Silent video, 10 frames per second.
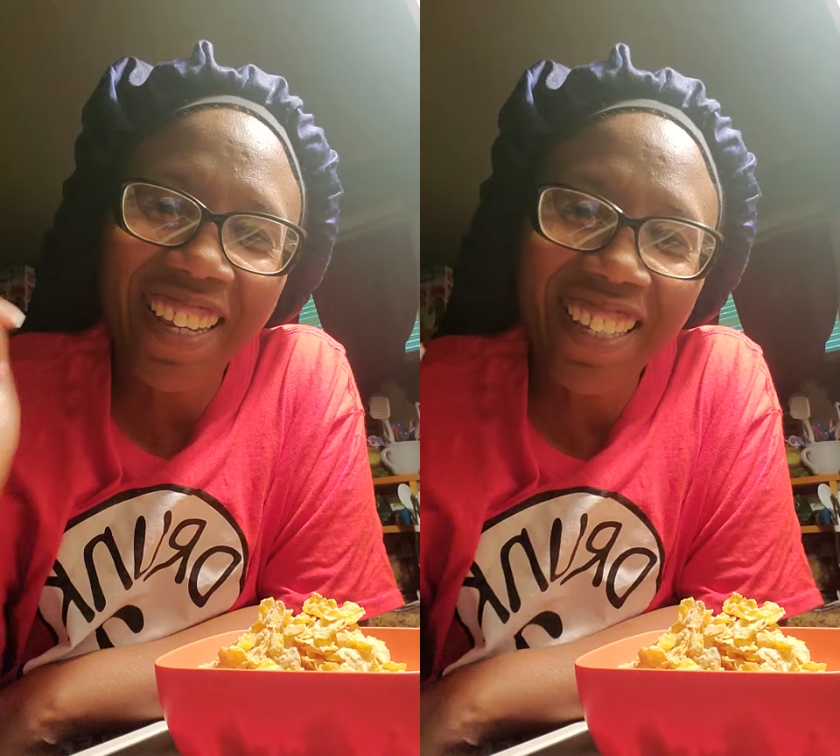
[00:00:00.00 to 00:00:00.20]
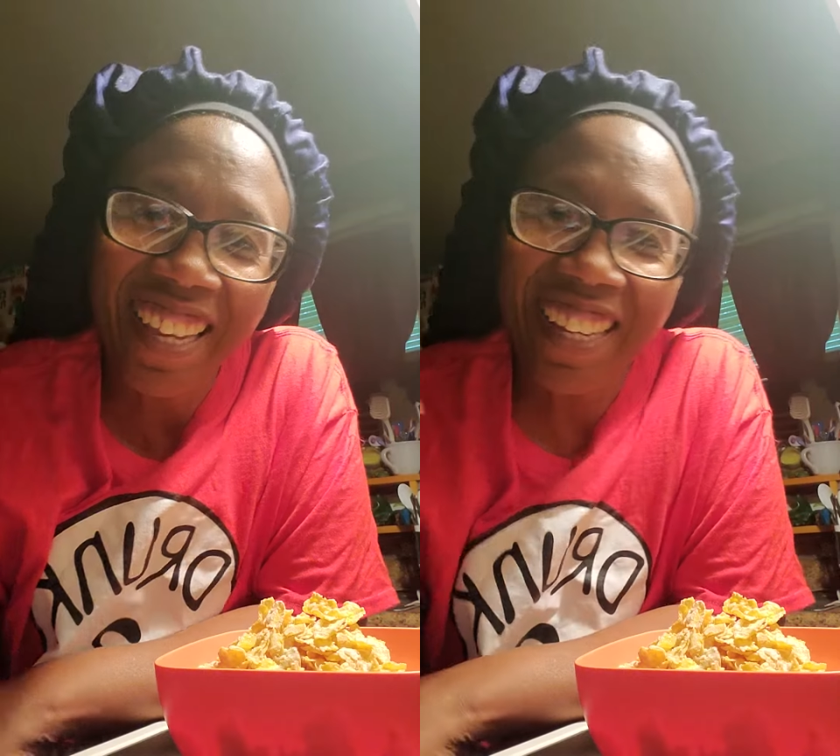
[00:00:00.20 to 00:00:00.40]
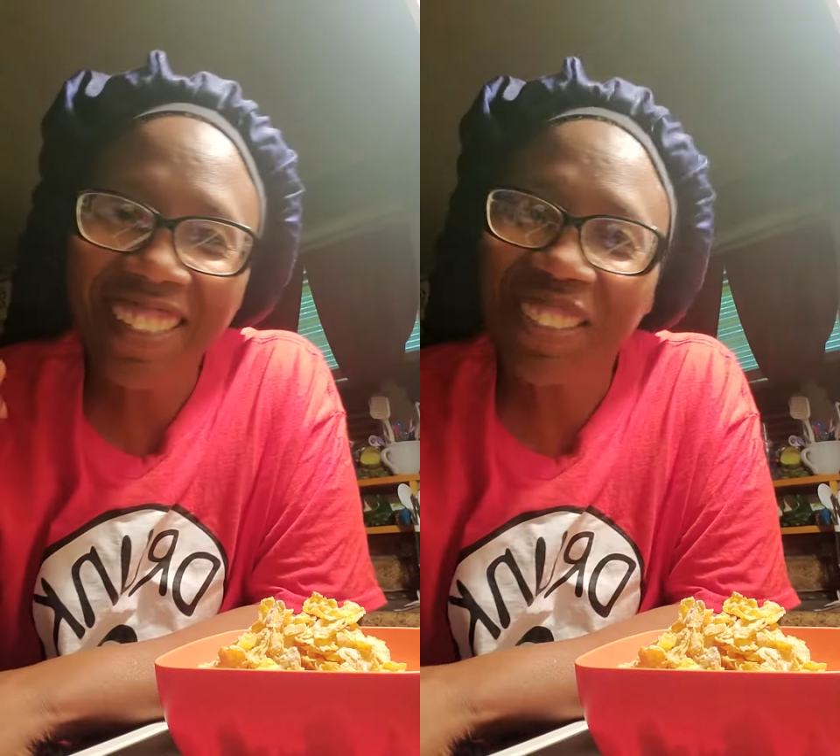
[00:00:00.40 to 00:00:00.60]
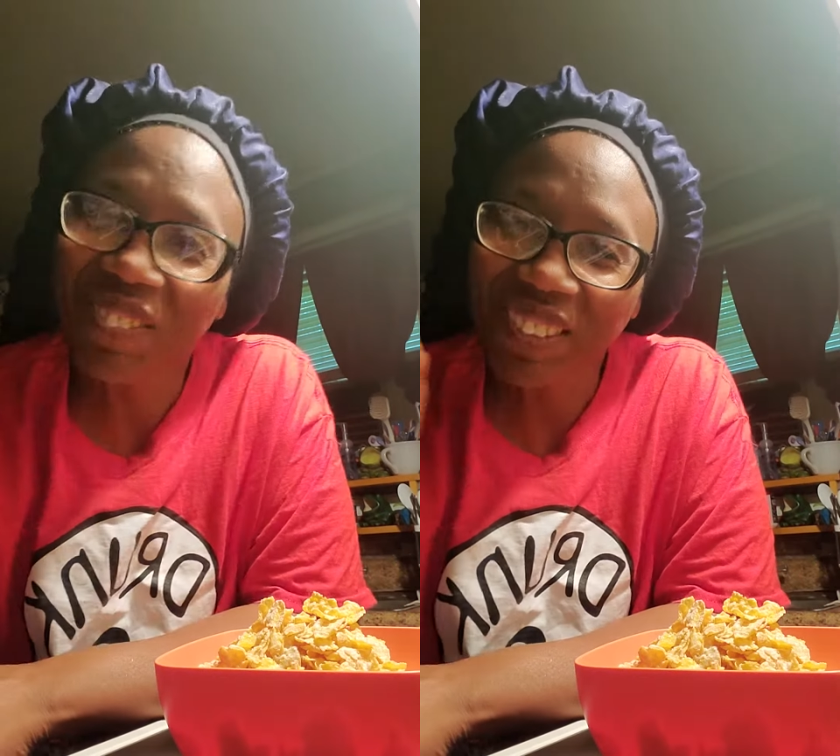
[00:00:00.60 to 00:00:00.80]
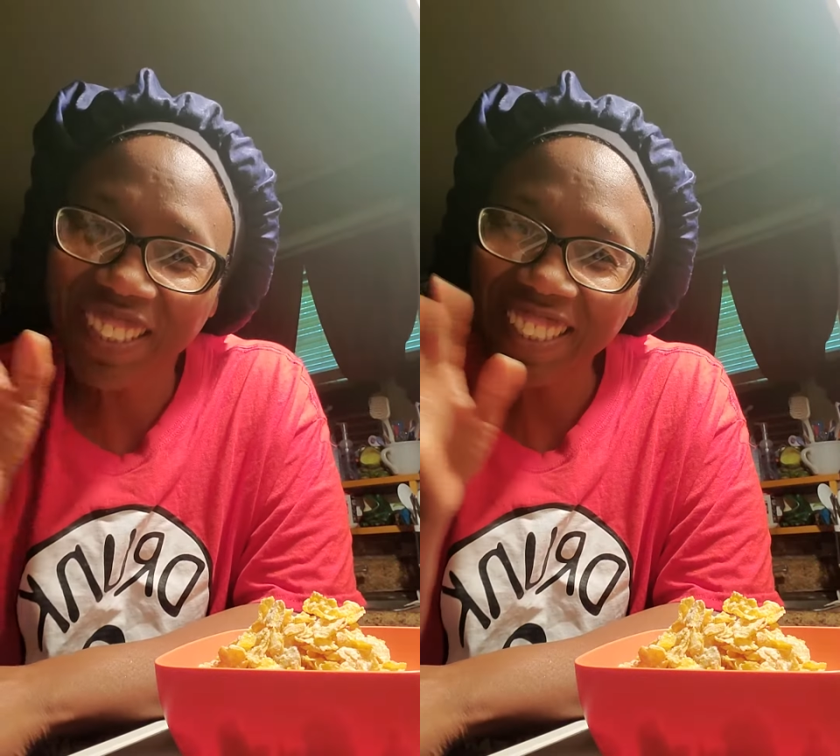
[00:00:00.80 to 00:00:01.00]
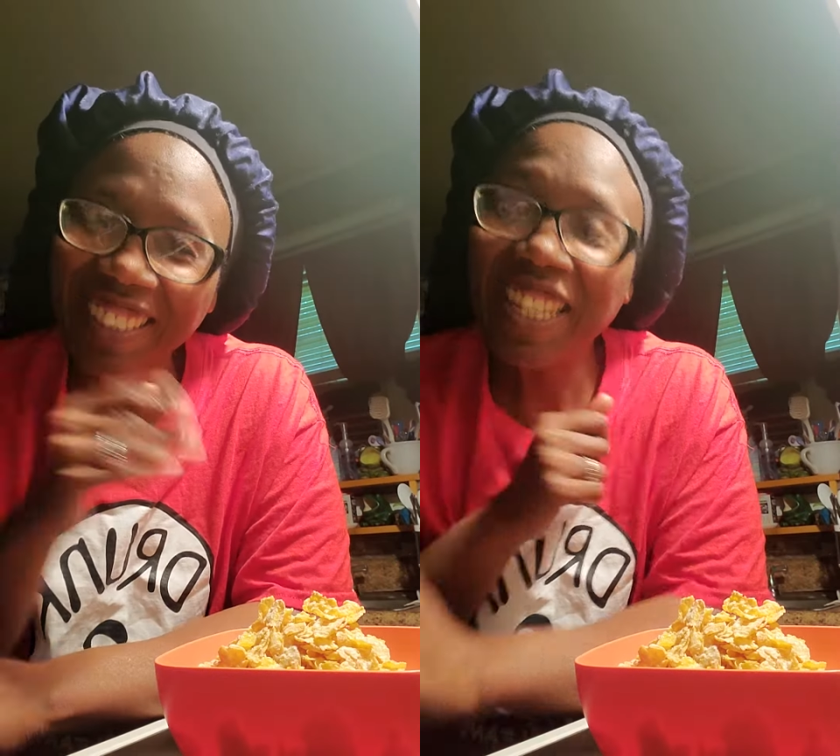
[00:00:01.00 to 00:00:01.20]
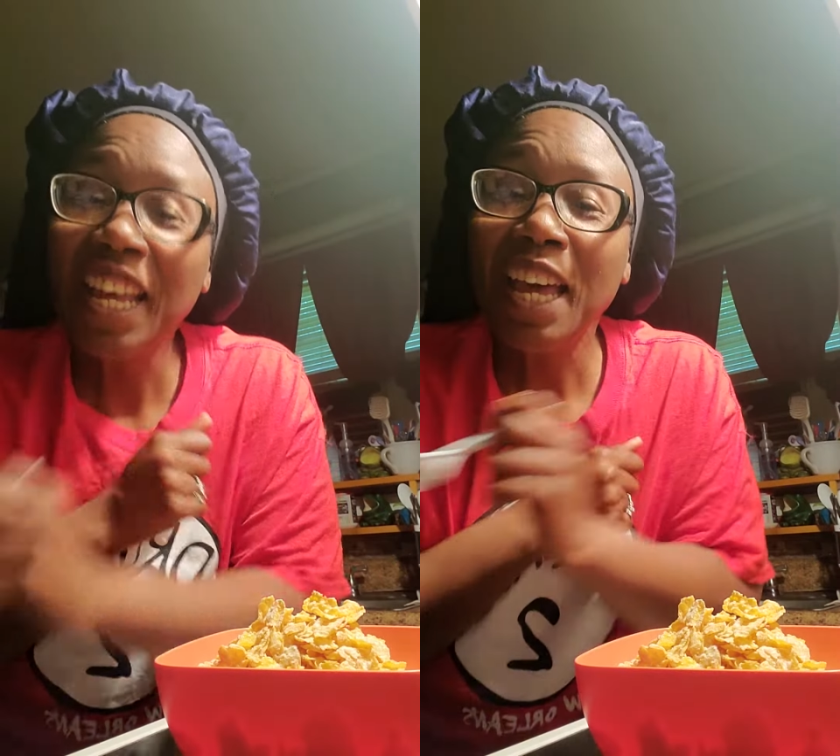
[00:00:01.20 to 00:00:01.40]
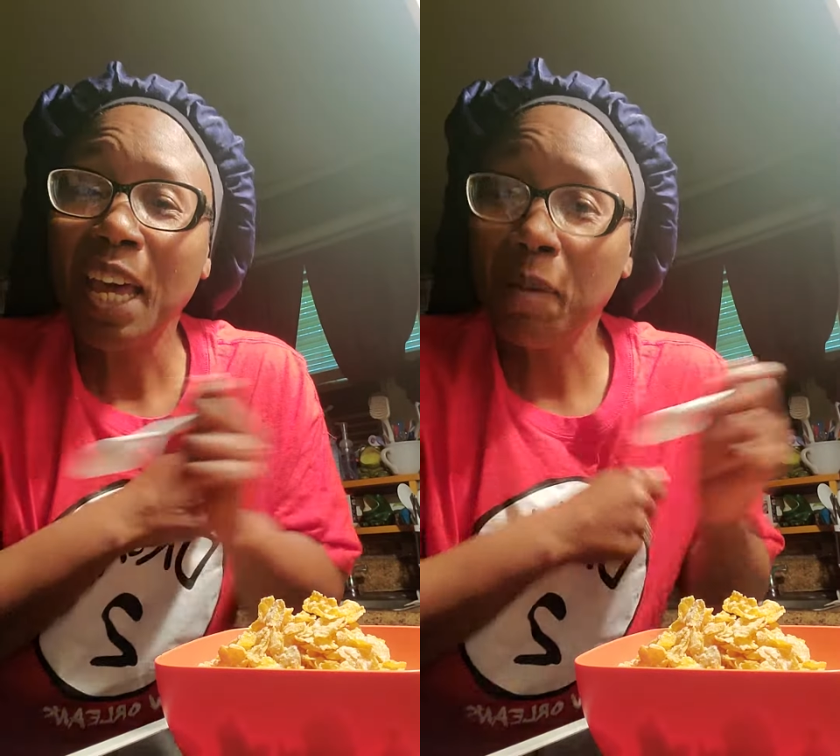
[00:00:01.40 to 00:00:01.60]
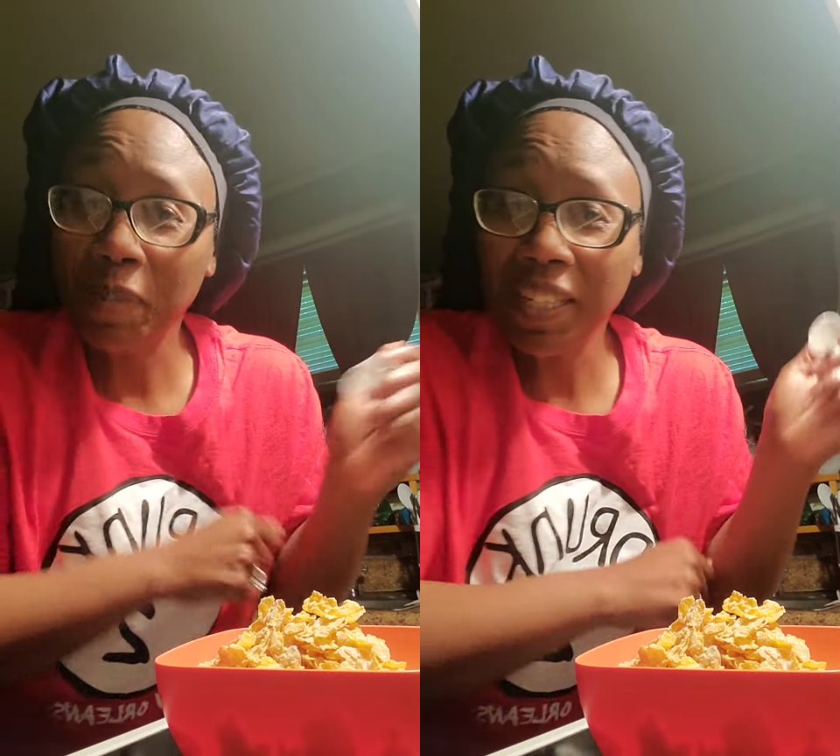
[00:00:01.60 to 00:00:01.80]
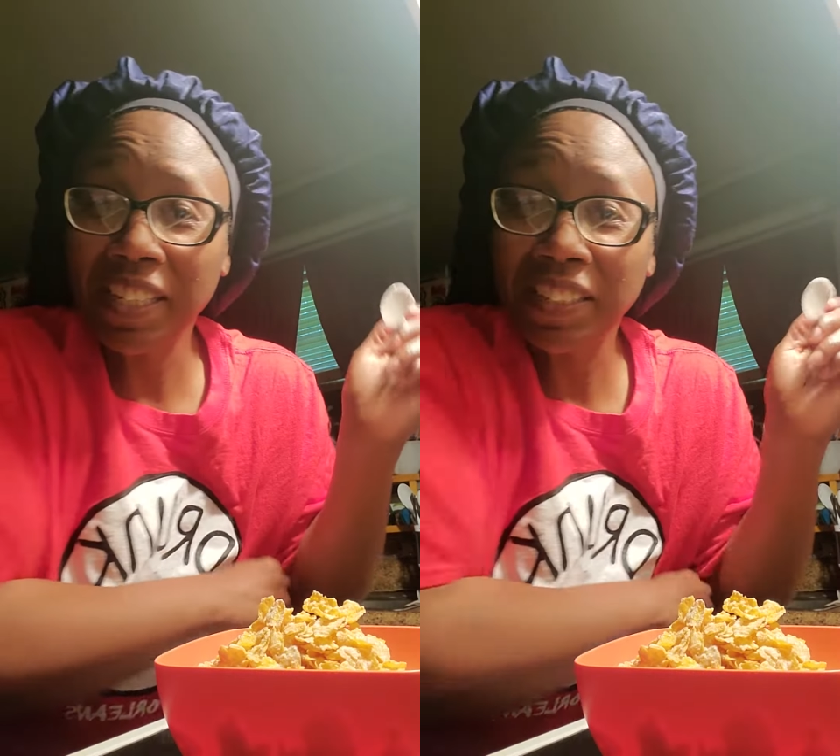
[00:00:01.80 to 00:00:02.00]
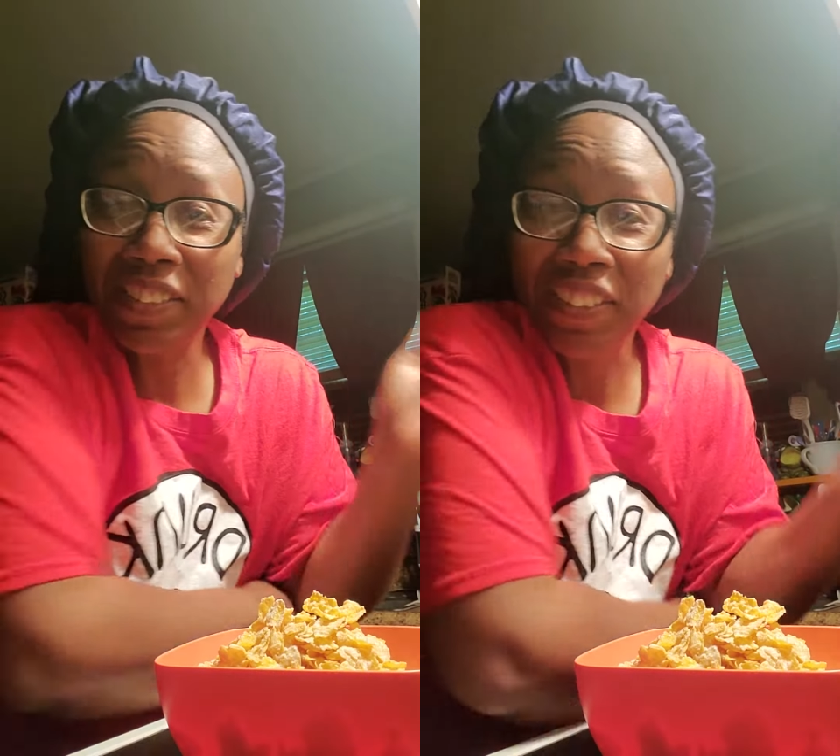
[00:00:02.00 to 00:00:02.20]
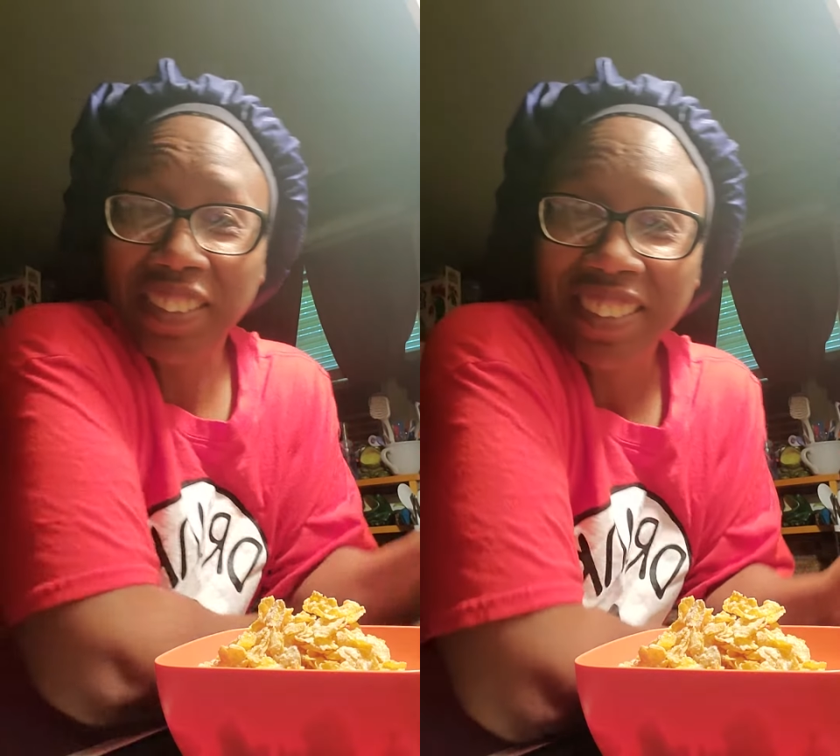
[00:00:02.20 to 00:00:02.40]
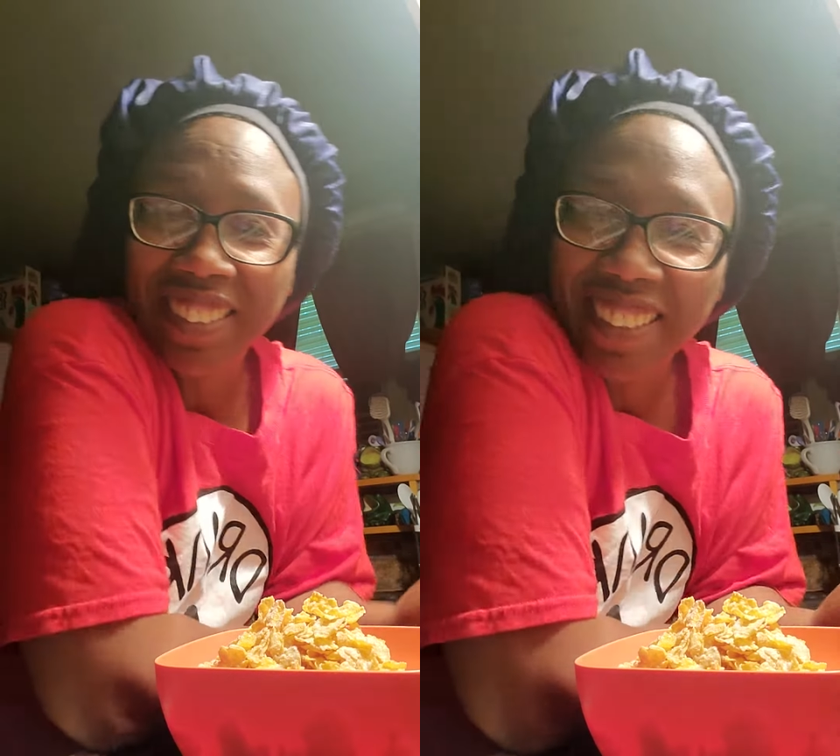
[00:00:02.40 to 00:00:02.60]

Hey y'all, good morning. Happy Easter.